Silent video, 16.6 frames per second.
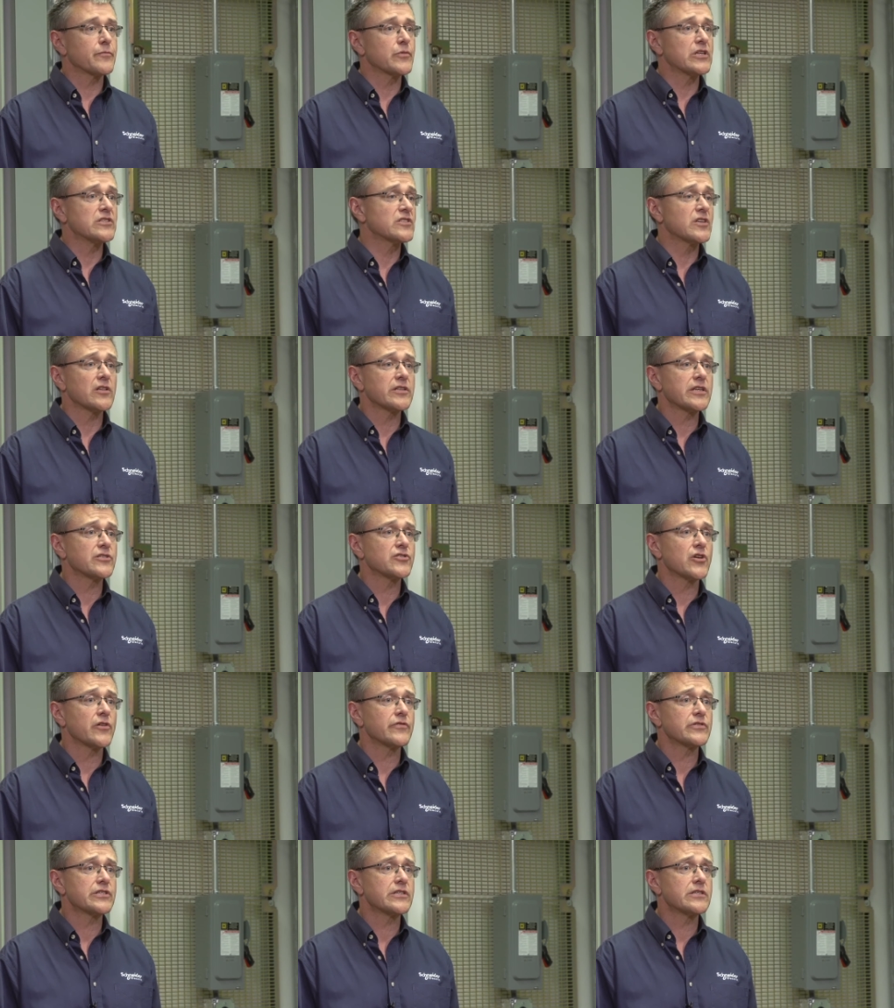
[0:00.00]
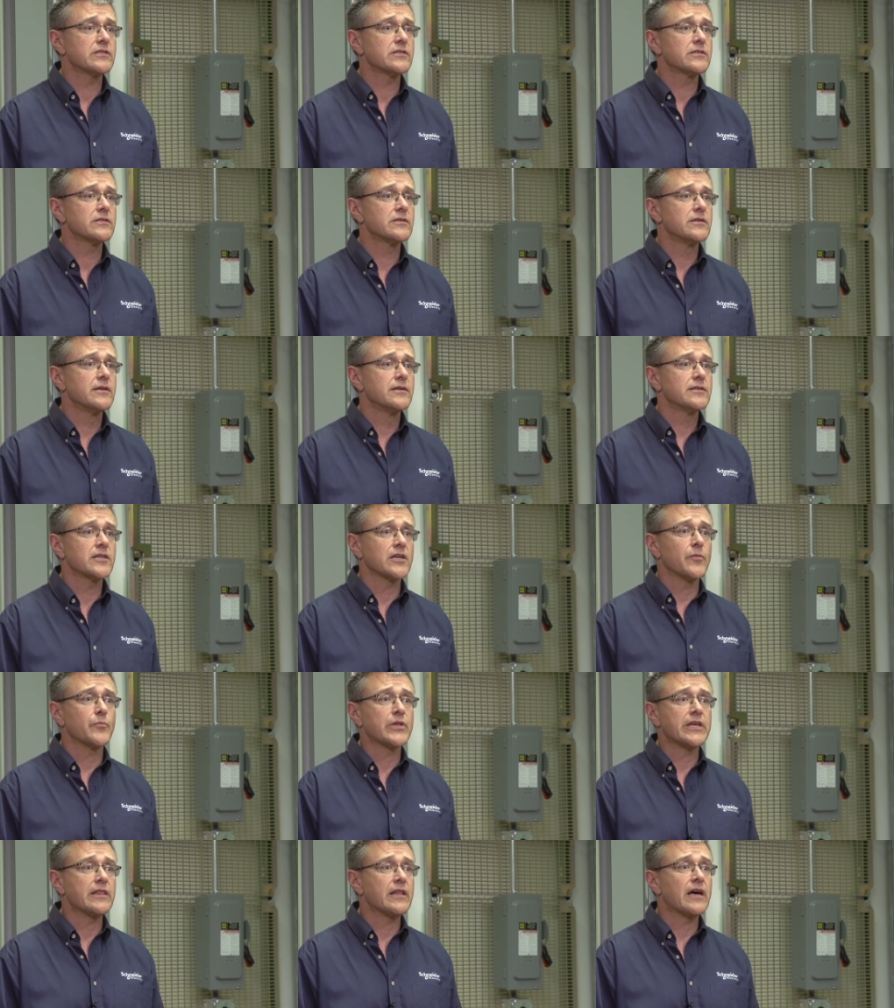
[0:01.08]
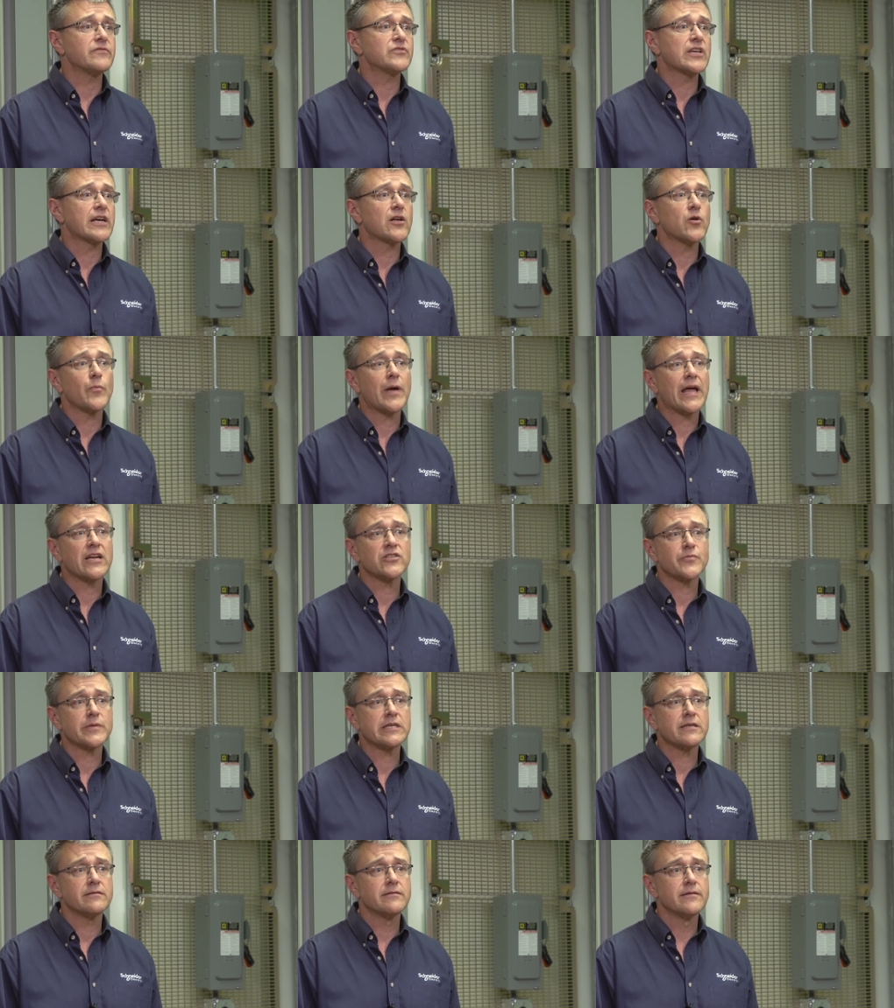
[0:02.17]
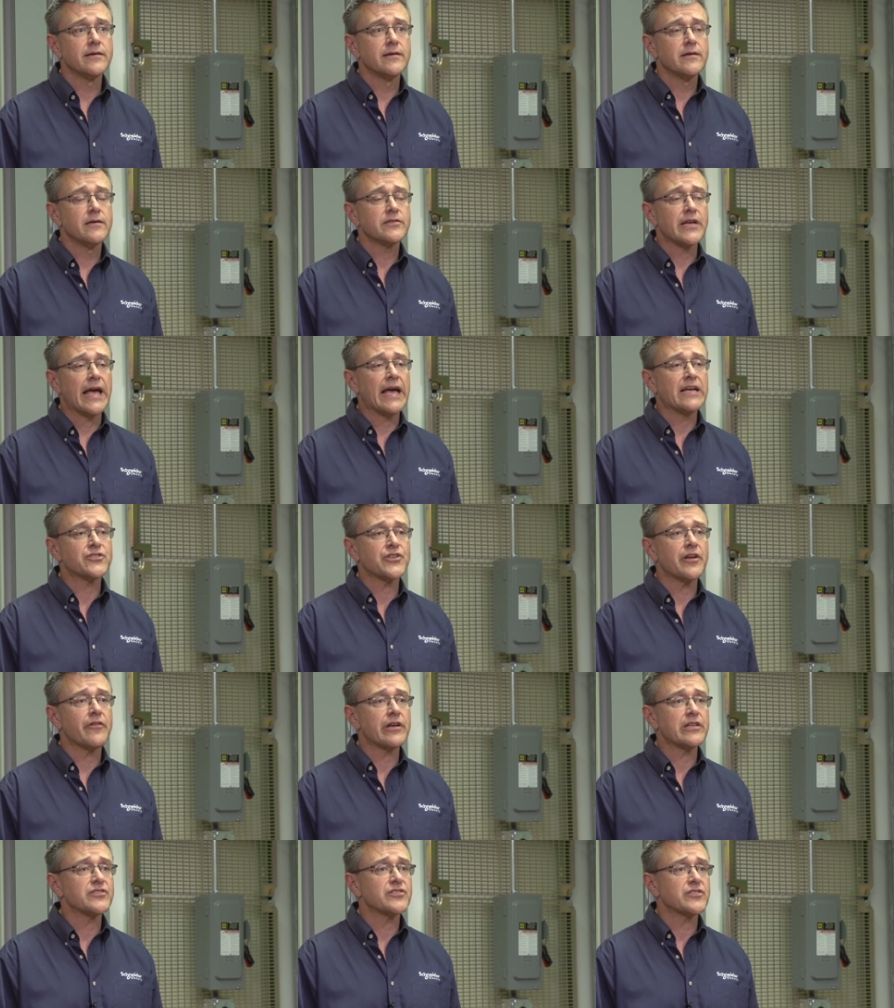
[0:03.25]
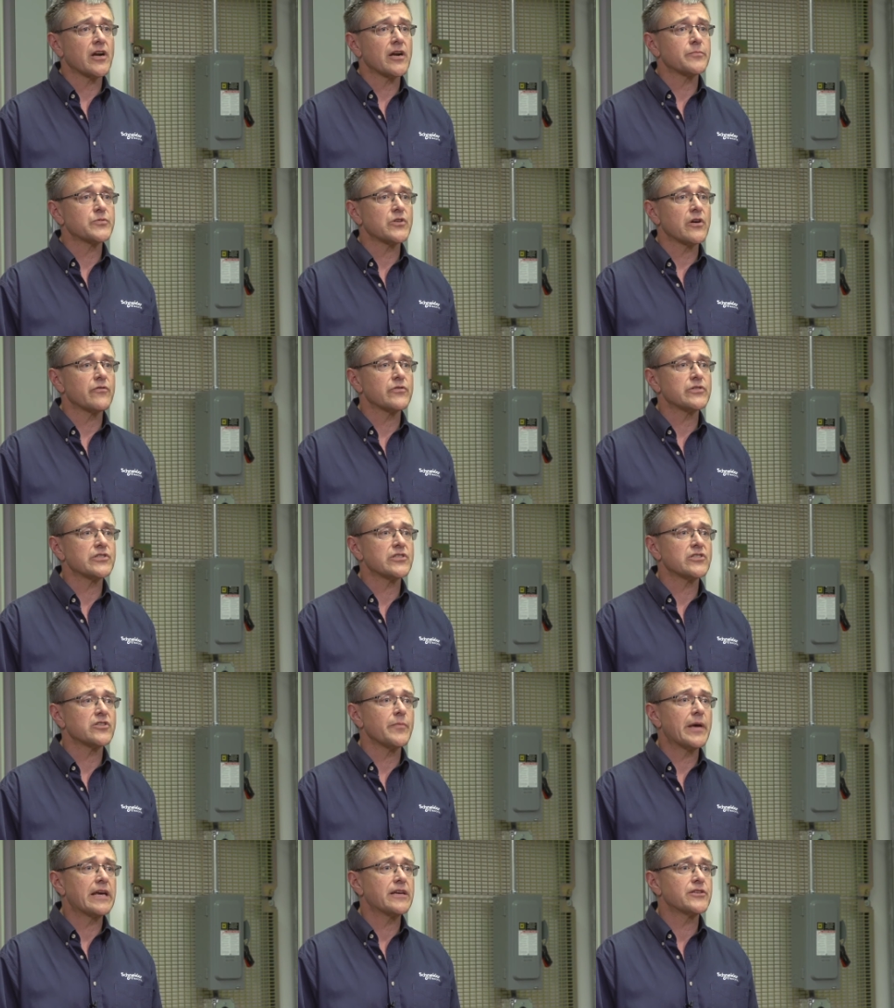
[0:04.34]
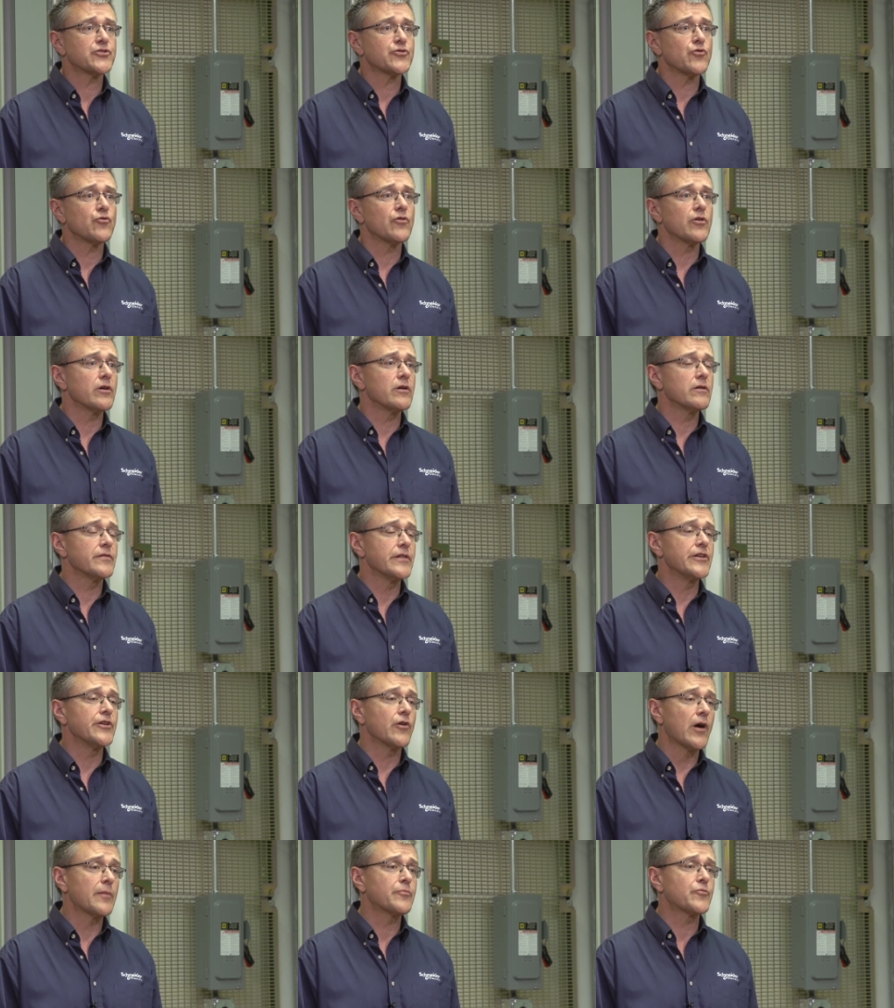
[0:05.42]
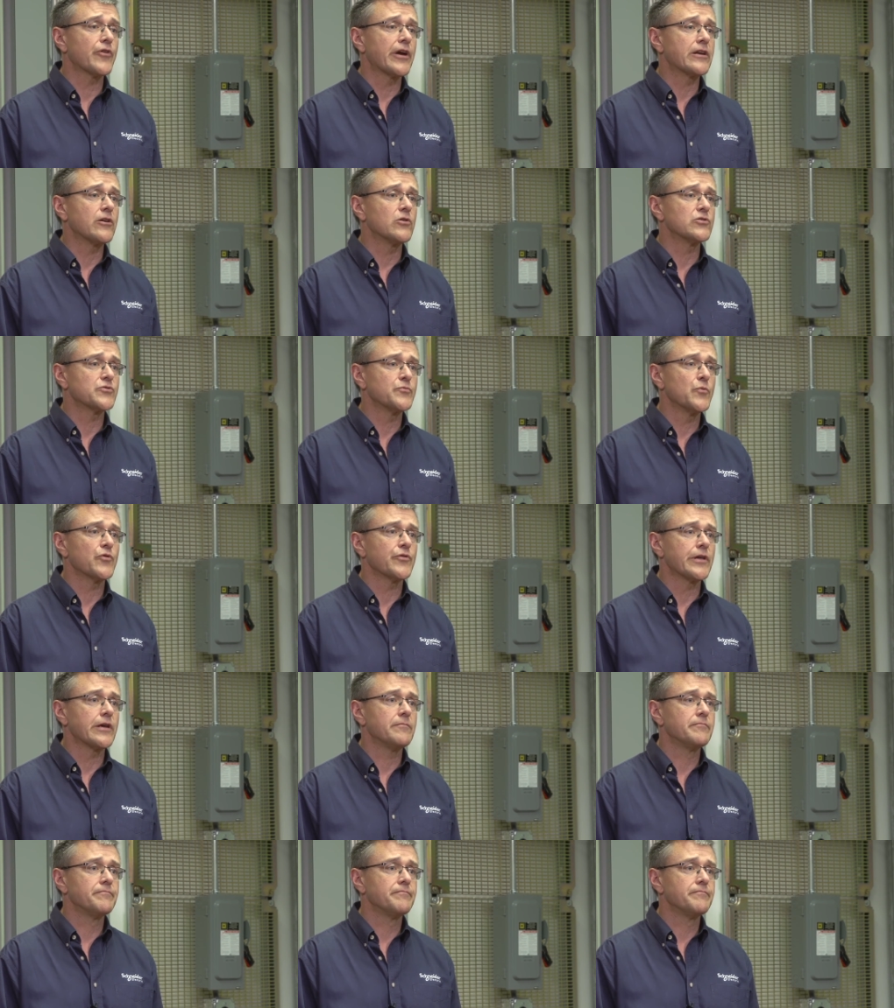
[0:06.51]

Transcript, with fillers: from consulting services, to complete lifecycle management, to engineering and startup services to make sure that your upgrade goes smoothly.